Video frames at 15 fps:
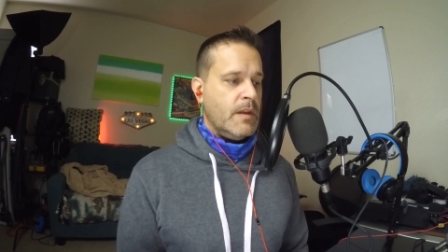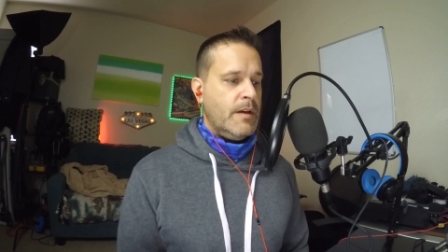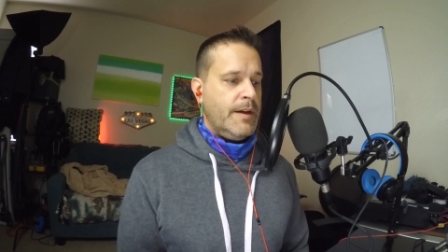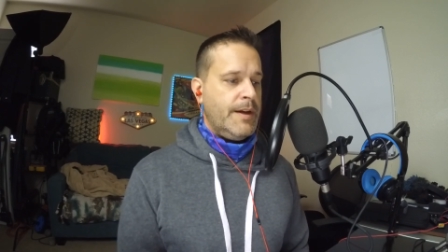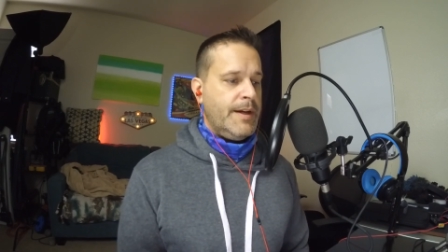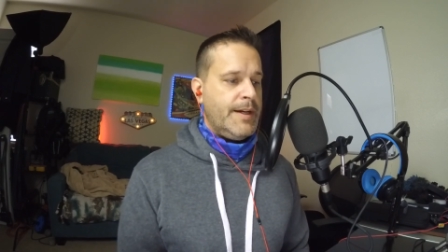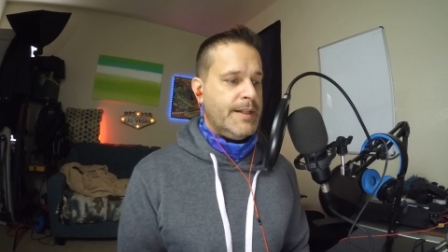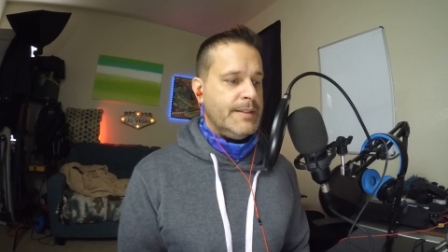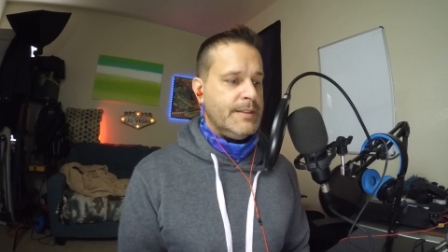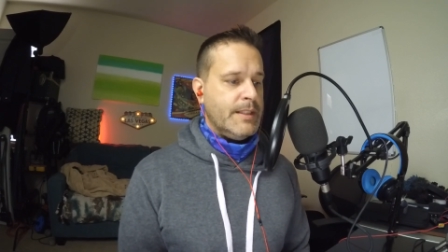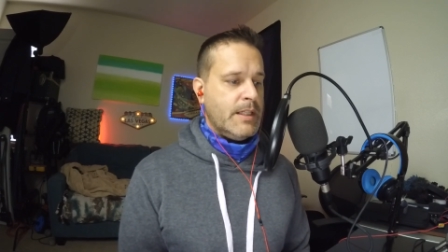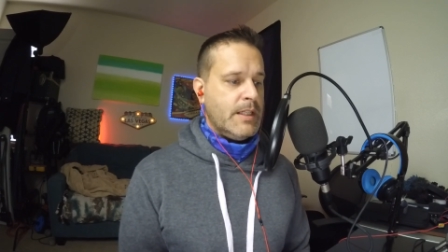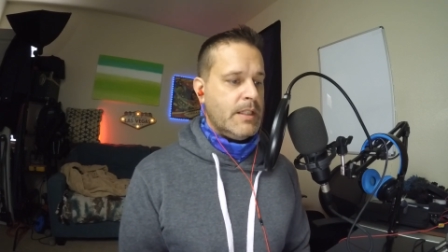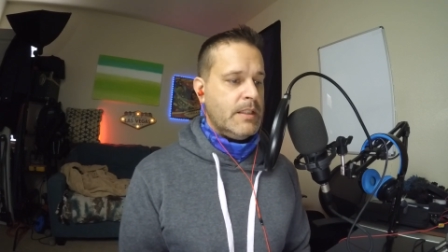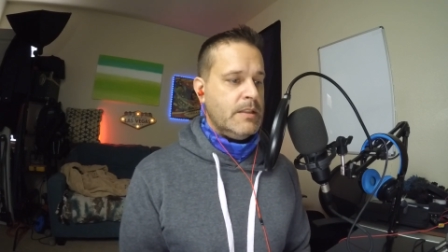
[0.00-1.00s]
And,
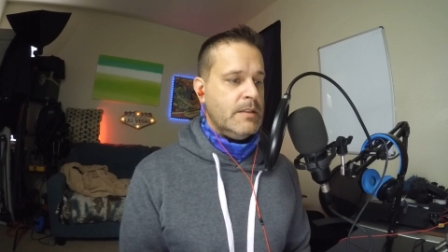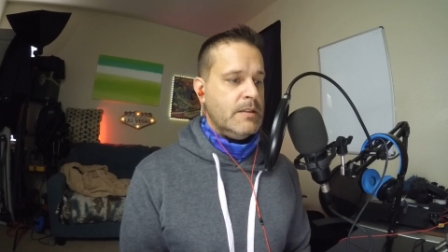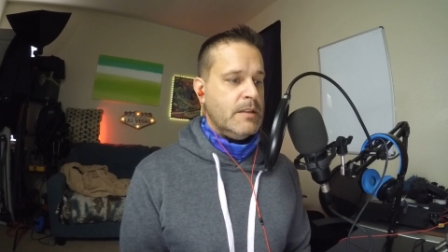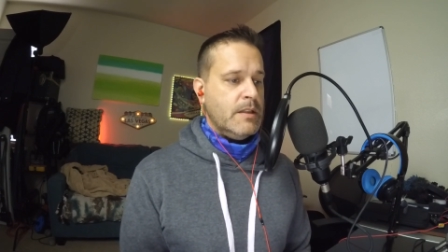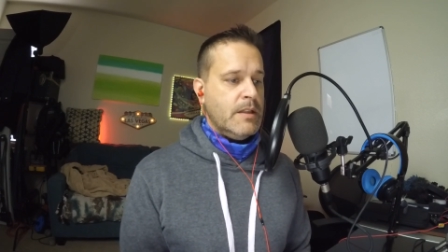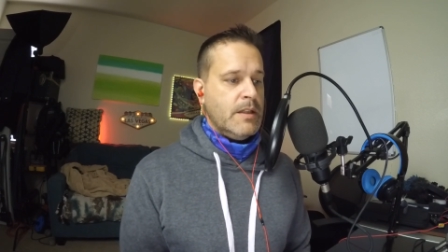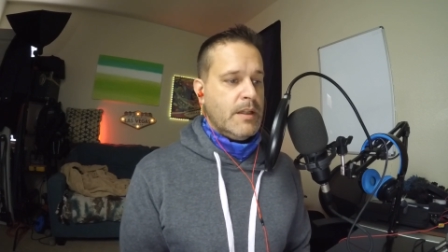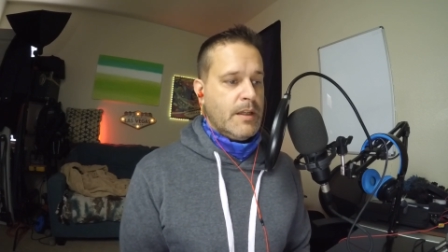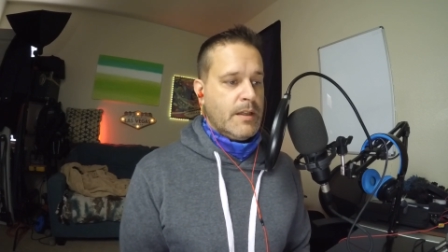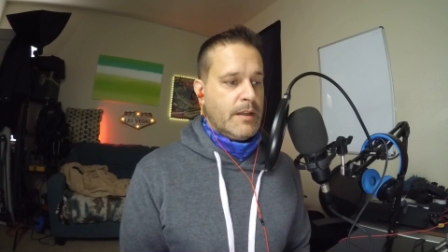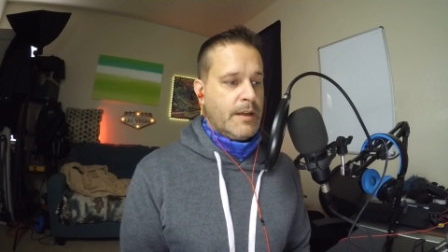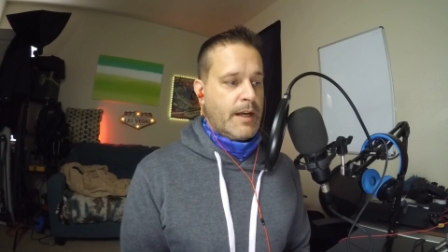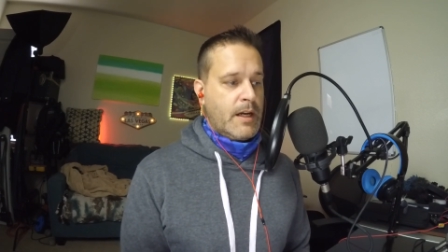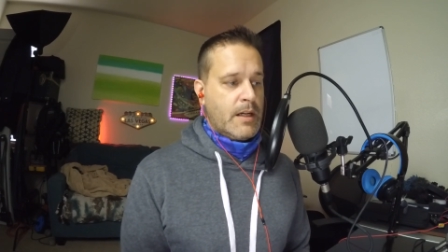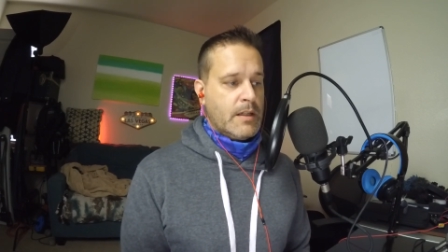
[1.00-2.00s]

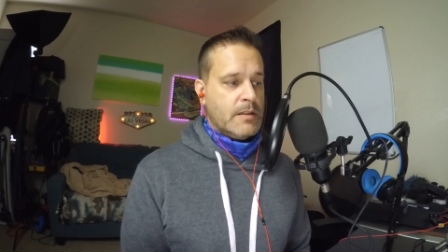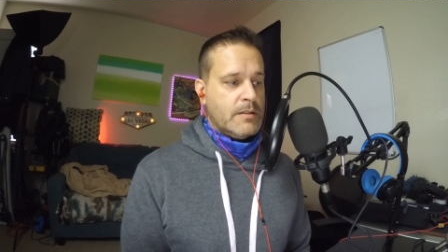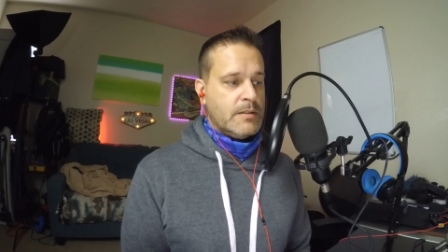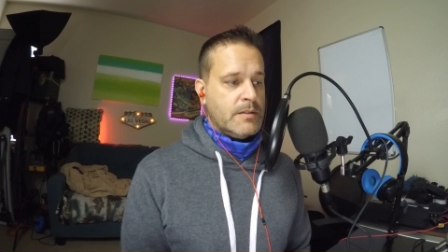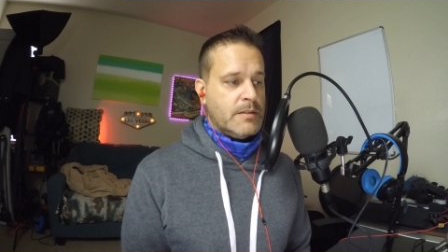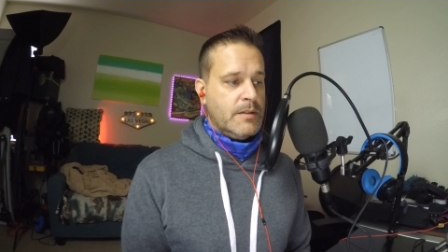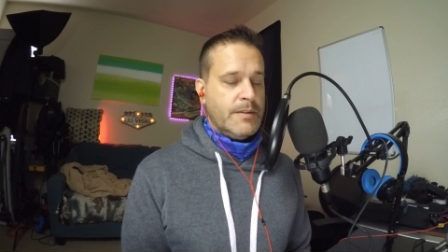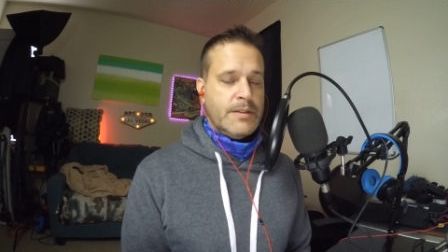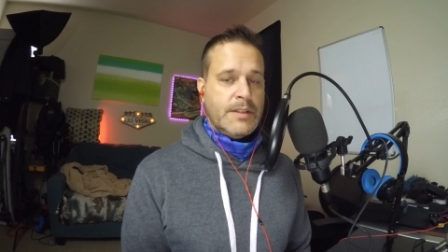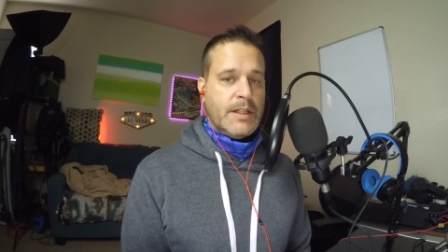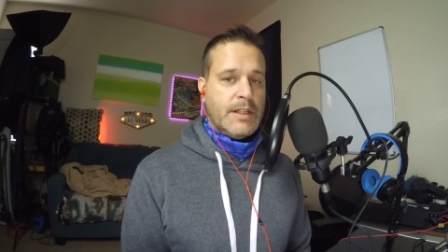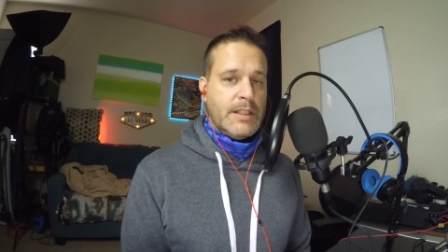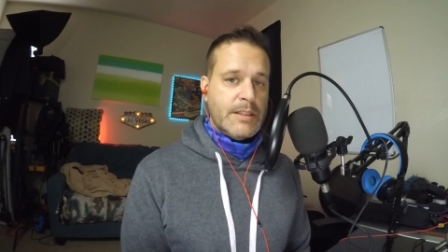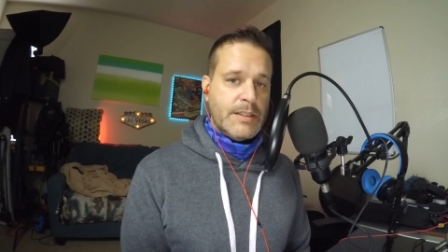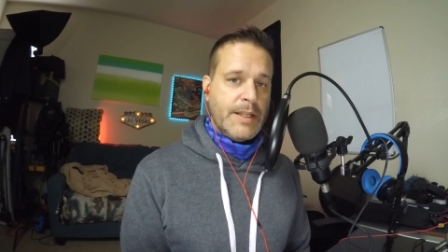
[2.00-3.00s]
Yeah, so they're
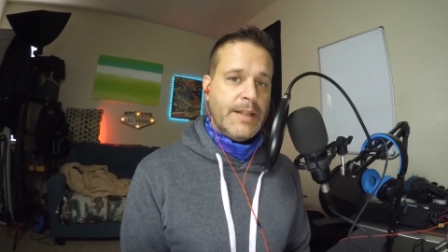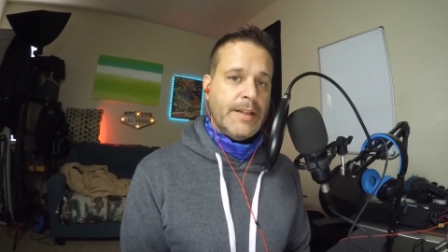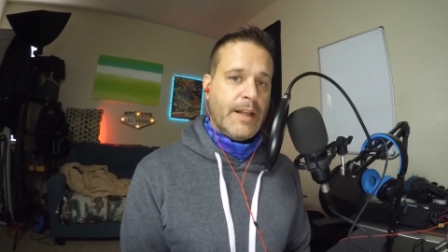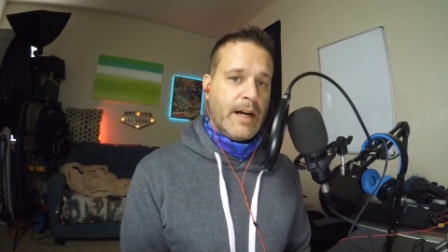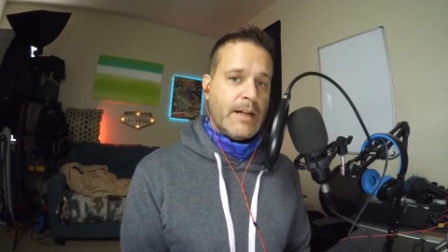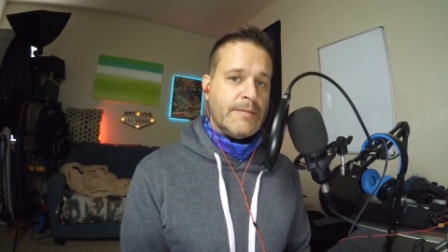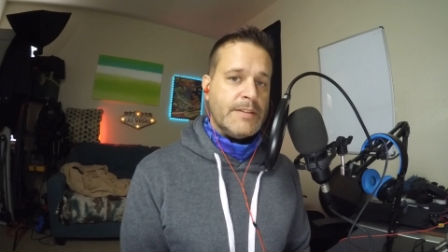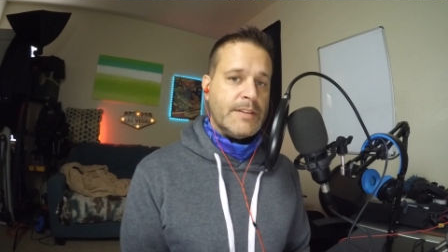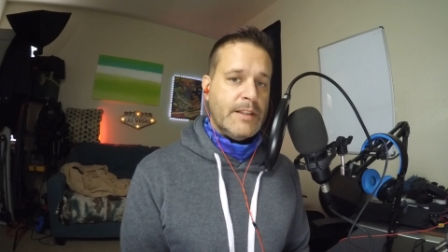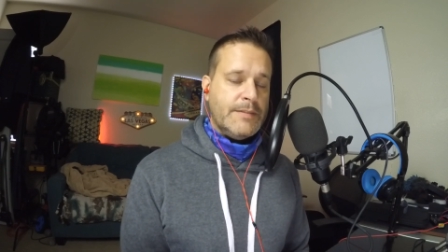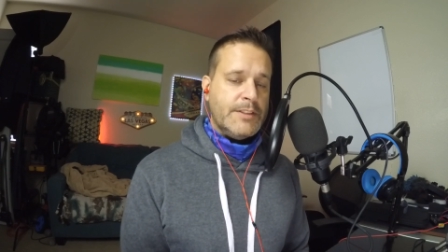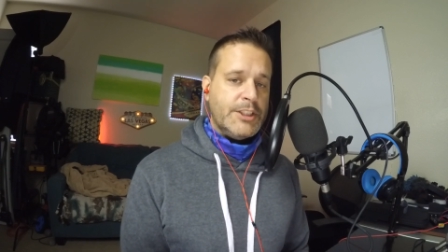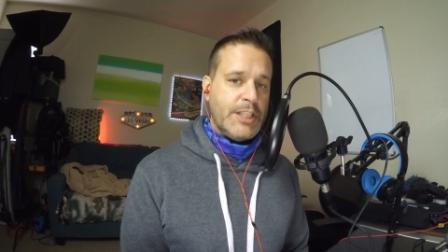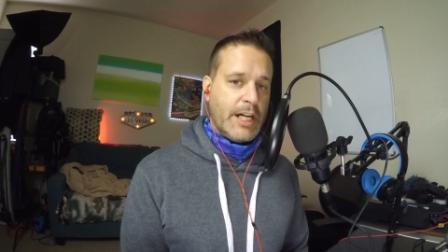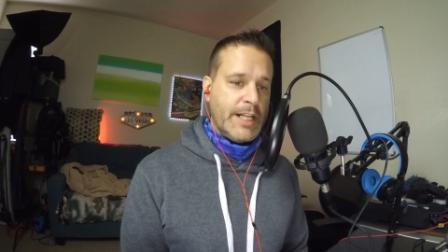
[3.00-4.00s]
going to see a lot of
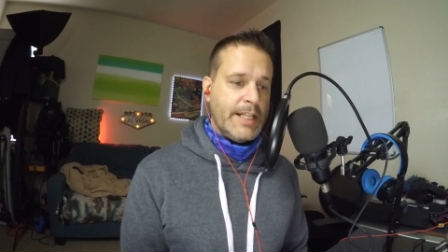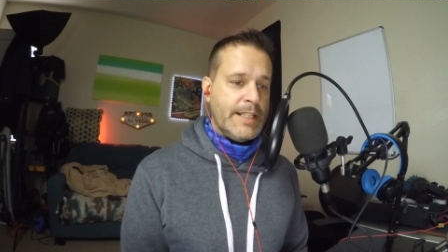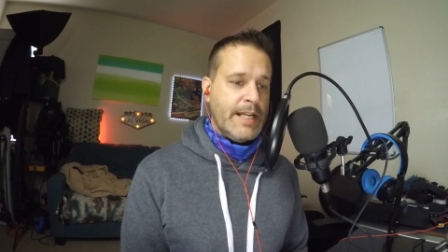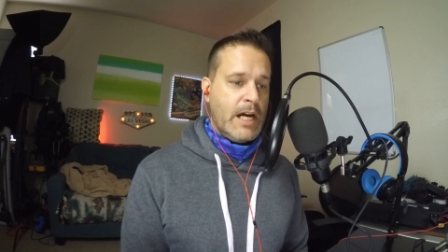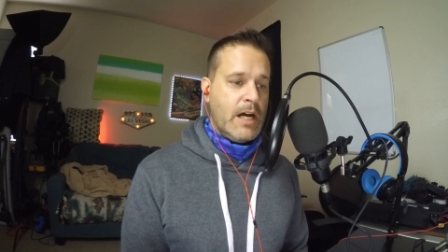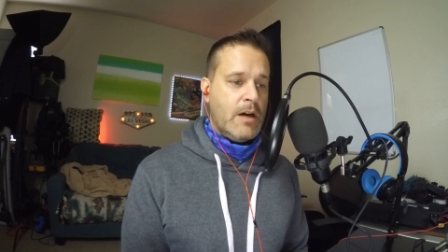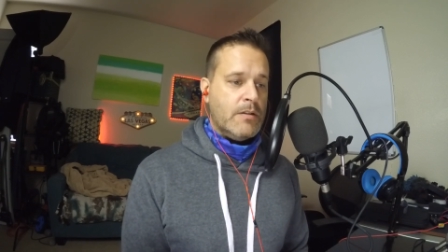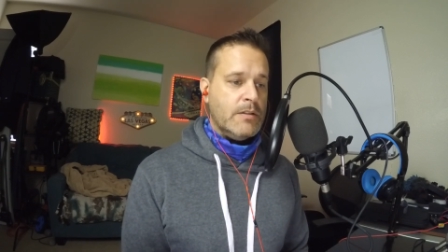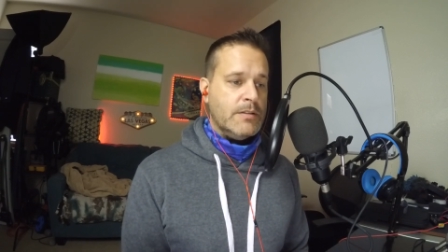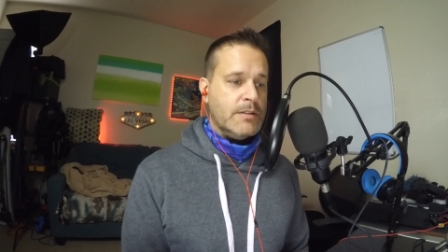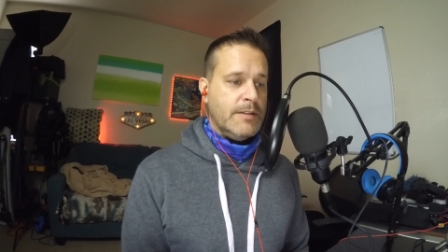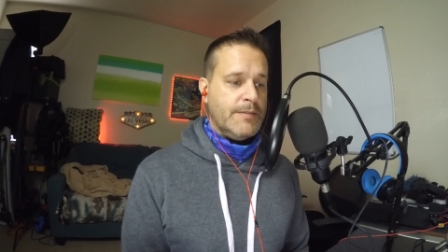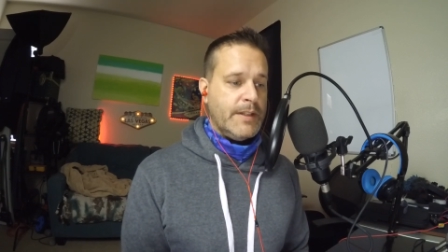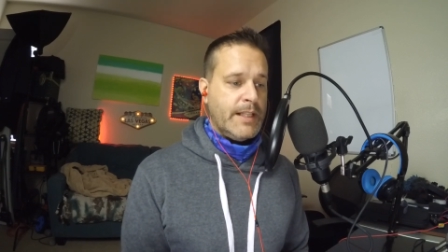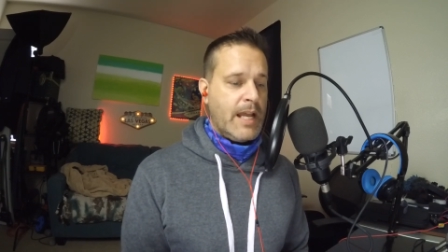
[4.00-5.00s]
stuff shutting down and
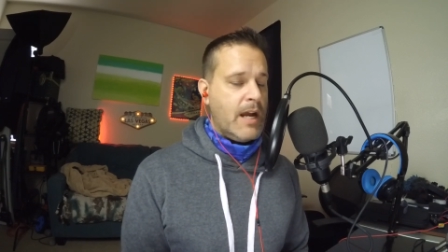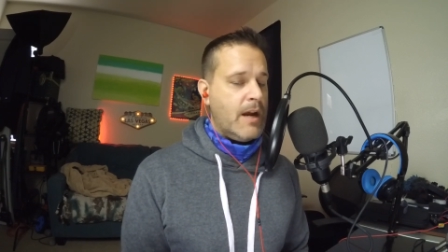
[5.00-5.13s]
stuff like that.